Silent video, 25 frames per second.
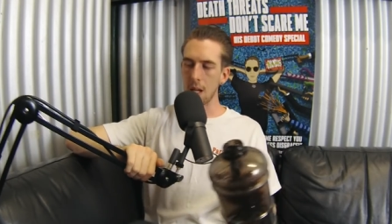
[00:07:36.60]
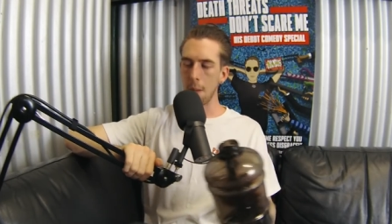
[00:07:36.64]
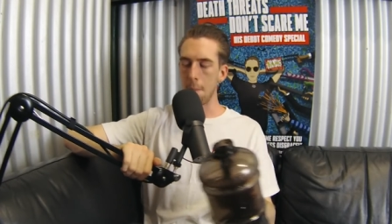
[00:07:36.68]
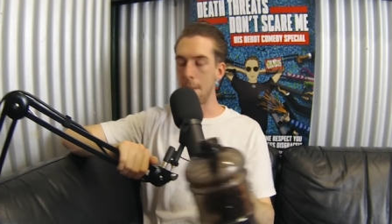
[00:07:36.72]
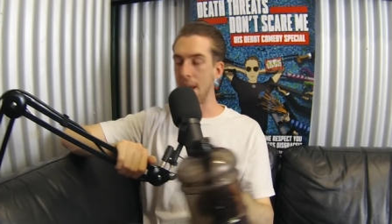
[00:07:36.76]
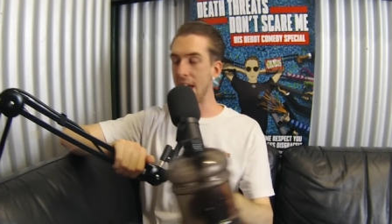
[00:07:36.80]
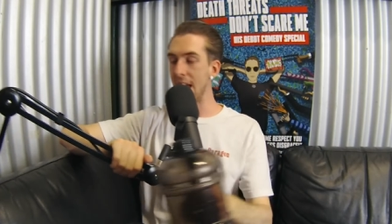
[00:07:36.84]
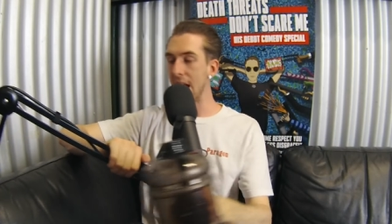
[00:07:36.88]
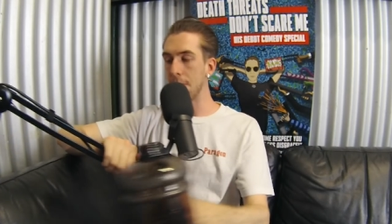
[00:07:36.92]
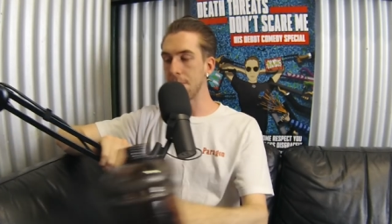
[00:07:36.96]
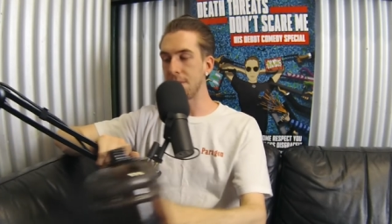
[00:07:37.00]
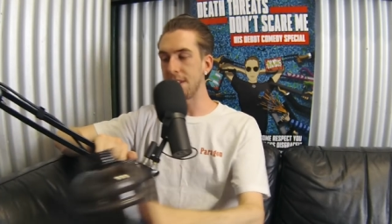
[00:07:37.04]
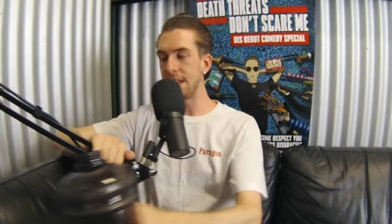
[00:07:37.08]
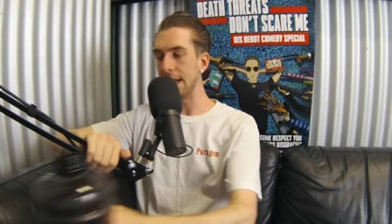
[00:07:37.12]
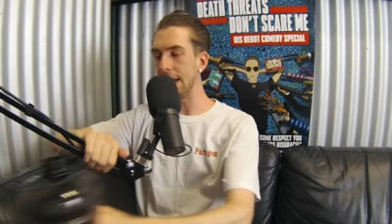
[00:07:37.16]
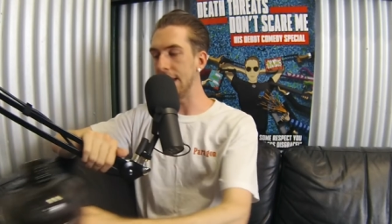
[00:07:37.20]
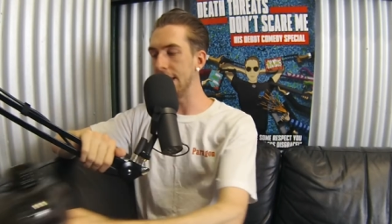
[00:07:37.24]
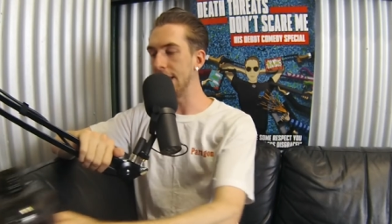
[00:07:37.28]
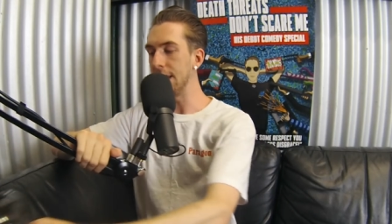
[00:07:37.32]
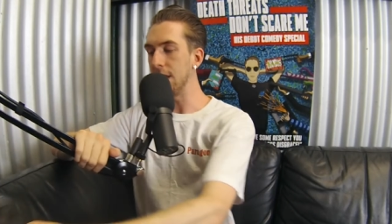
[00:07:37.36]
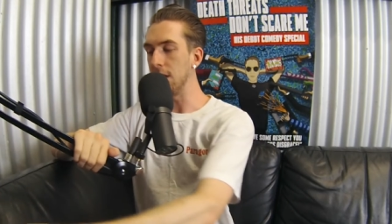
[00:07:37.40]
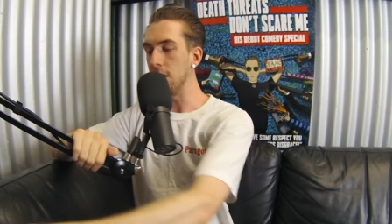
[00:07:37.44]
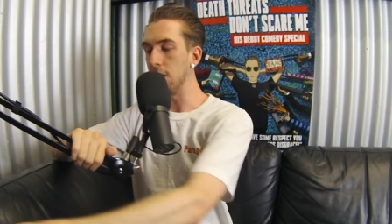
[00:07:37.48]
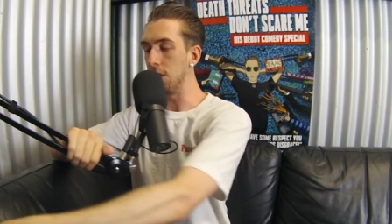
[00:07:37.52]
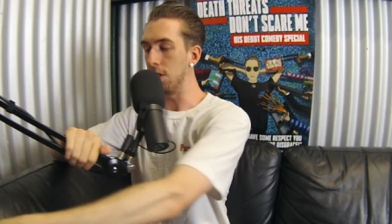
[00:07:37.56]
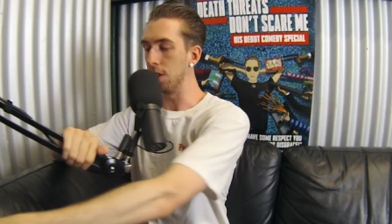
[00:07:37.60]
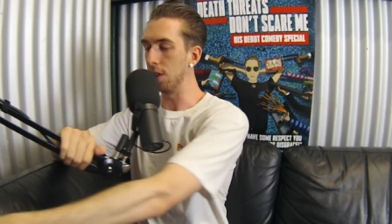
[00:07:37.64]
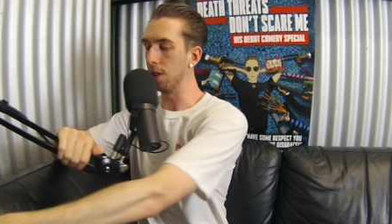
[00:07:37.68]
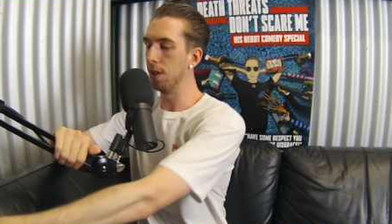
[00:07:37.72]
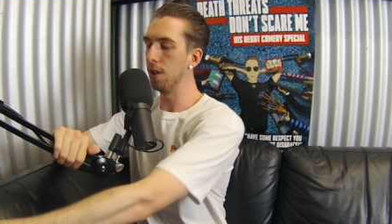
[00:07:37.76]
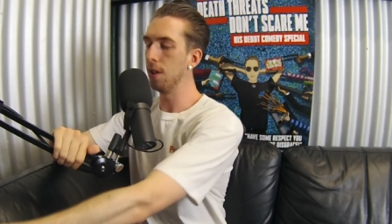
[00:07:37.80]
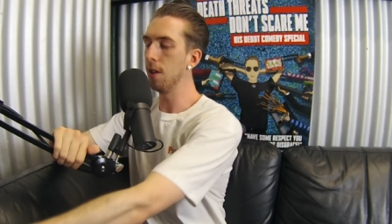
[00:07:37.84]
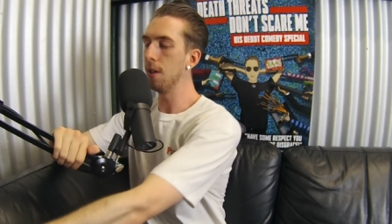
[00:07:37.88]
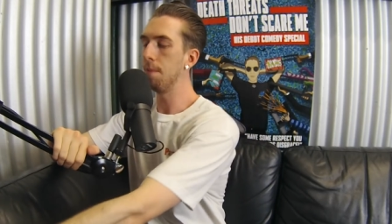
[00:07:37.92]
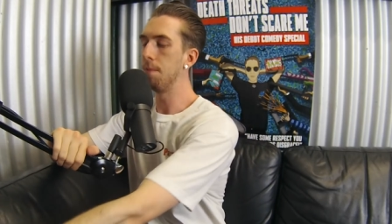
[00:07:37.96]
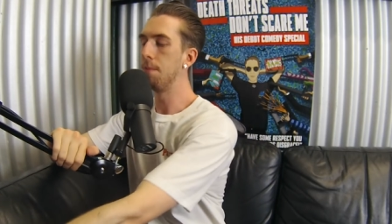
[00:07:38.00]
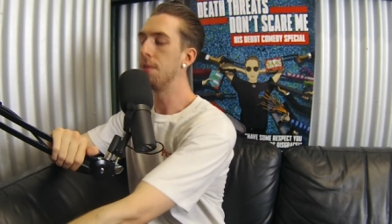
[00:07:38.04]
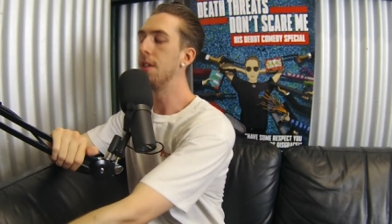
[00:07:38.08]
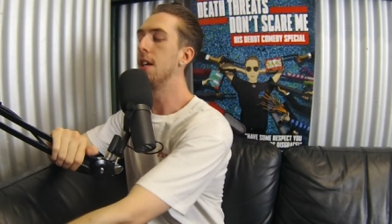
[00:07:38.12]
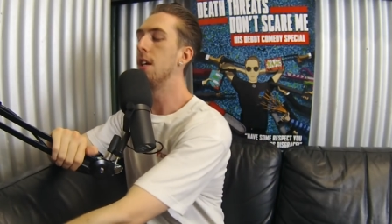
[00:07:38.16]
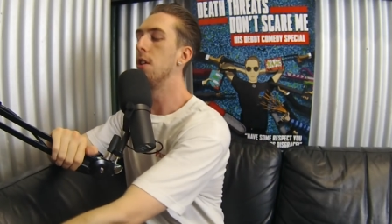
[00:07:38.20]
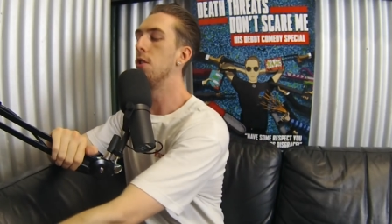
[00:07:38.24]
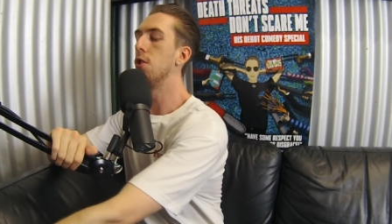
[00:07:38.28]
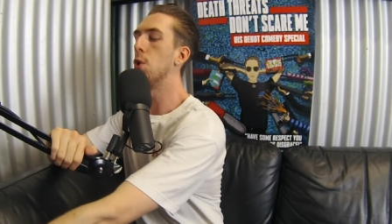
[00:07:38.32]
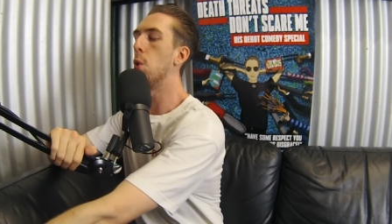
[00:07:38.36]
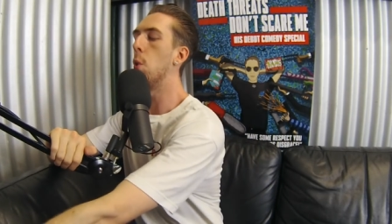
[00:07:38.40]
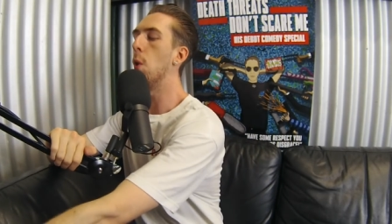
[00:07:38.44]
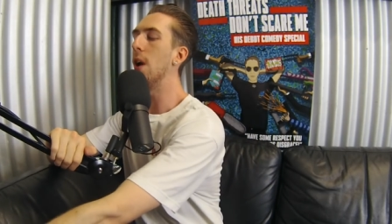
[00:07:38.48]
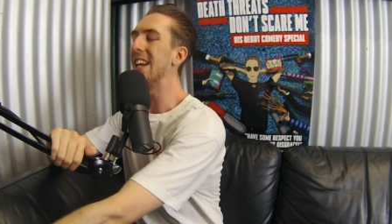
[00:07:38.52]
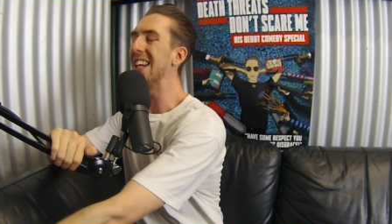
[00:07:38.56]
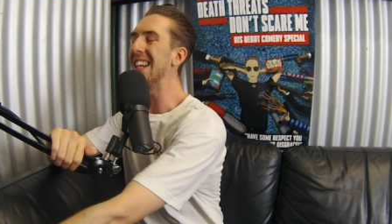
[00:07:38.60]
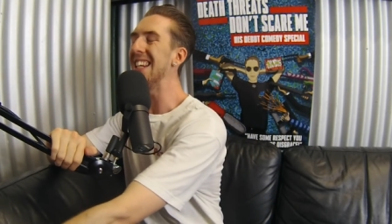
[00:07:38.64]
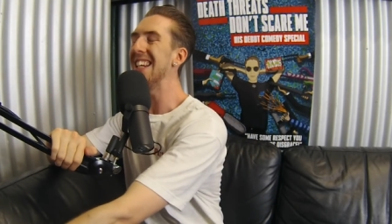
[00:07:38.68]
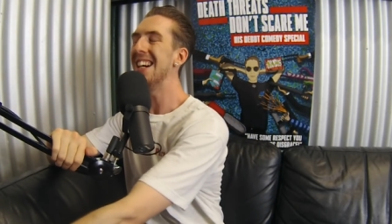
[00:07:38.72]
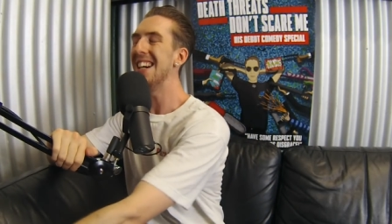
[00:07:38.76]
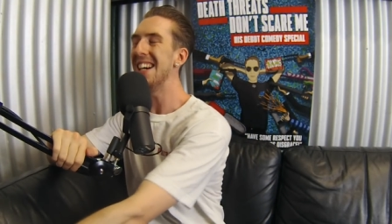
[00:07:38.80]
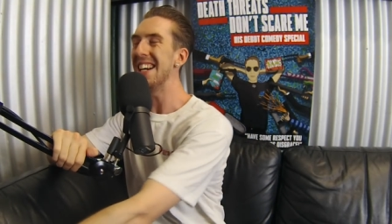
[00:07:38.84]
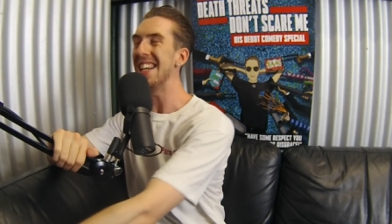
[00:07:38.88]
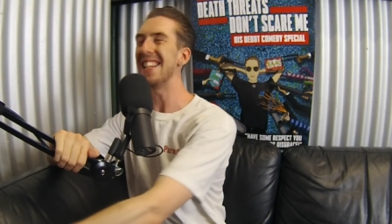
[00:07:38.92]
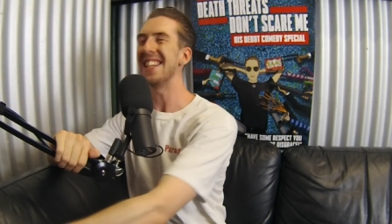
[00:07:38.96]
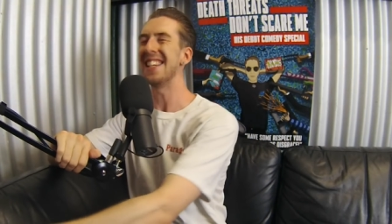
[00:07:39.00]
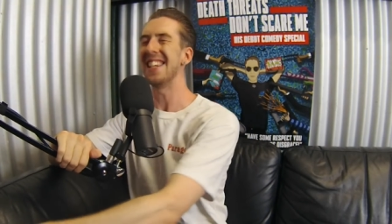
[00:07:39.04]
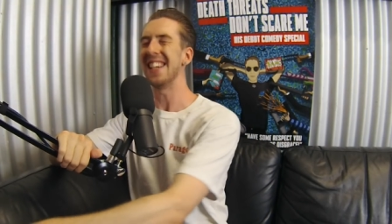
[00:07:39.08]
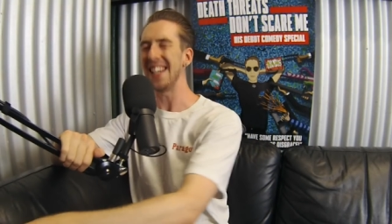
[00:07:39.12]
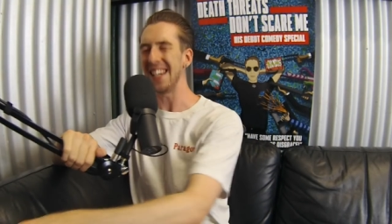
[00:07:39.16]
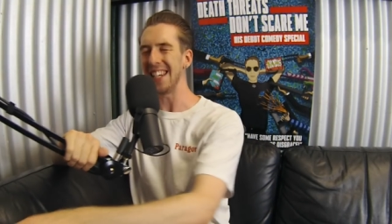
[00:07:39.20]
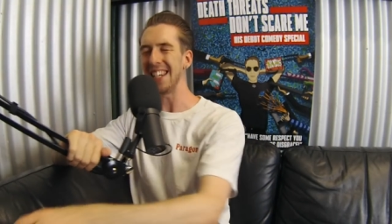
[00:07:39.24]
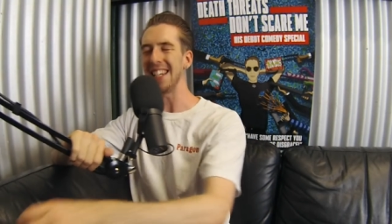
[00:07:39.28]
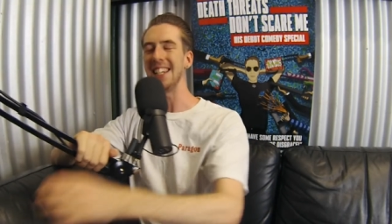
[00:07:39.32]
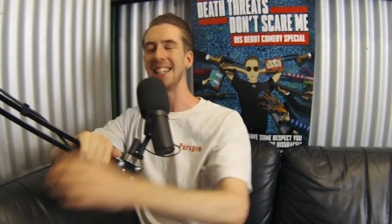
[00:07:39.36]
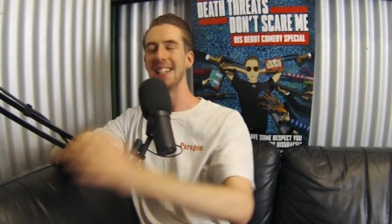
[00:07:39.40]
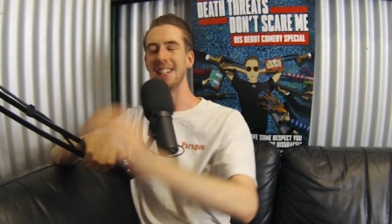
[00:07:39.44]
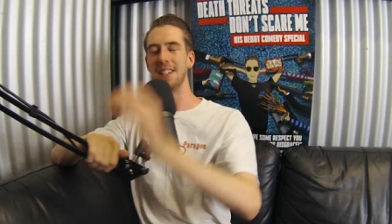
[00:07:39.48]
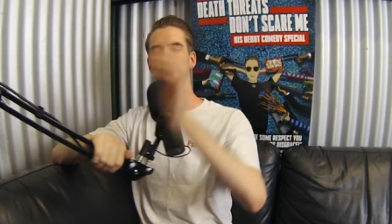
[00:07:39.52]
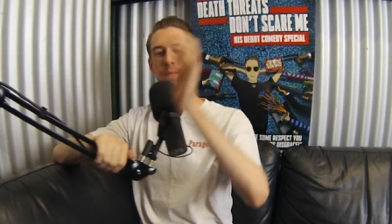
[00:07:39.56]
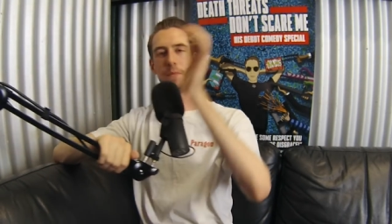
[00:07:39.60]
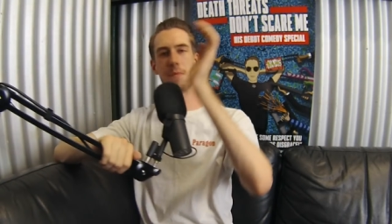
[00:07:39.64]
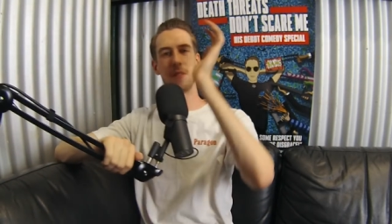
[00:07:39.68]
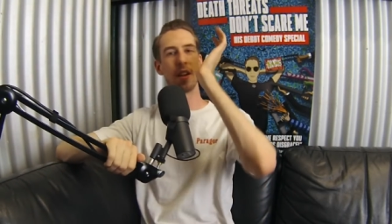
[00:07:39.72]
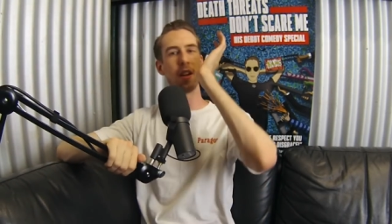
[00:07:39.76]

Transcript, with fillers: Man, I'm telling you, dude, 2019.